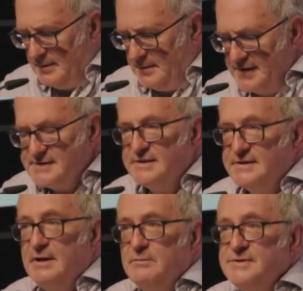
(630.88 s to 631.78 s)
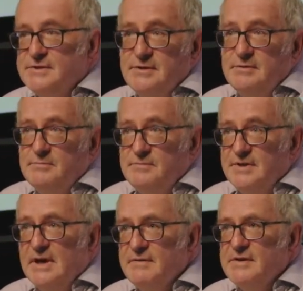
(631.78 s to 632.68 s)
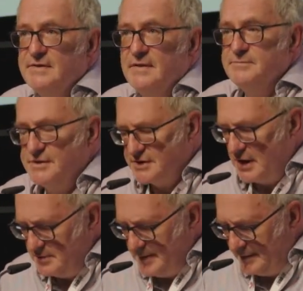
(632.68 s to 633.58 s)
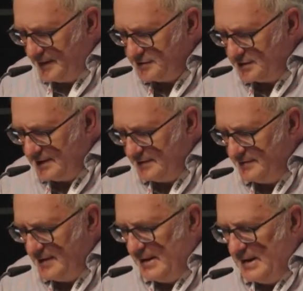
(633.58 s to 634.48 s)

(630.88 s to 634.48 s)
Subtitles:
his idea was to give it to them, to show them how they should live.